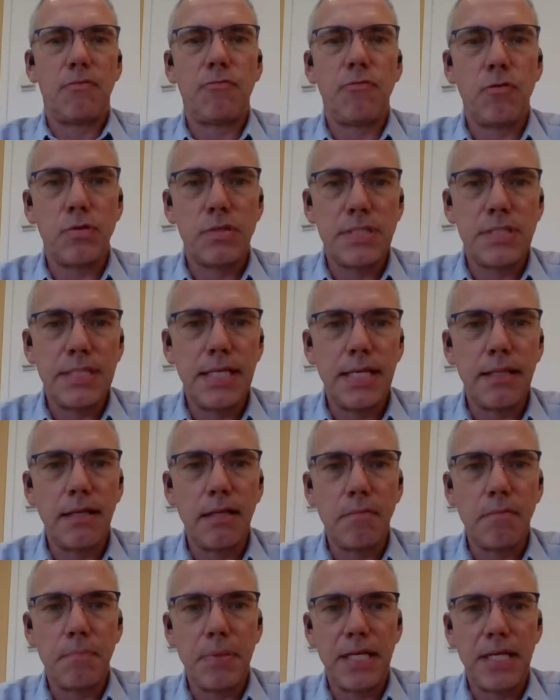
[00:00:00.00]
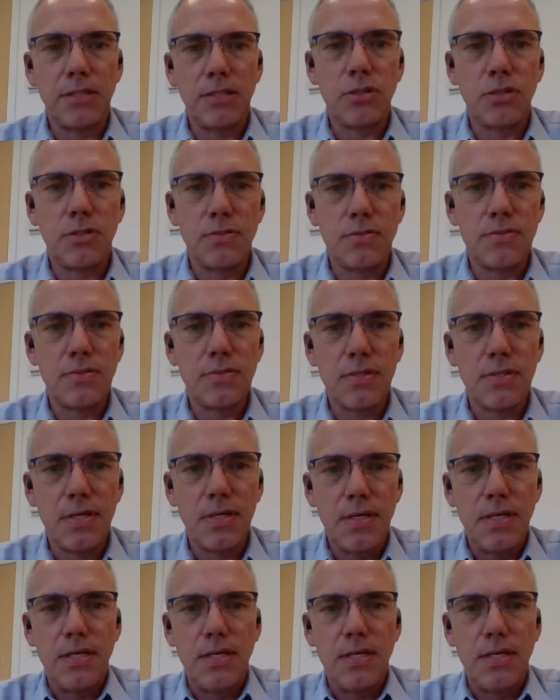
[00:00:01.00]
for CLL patients.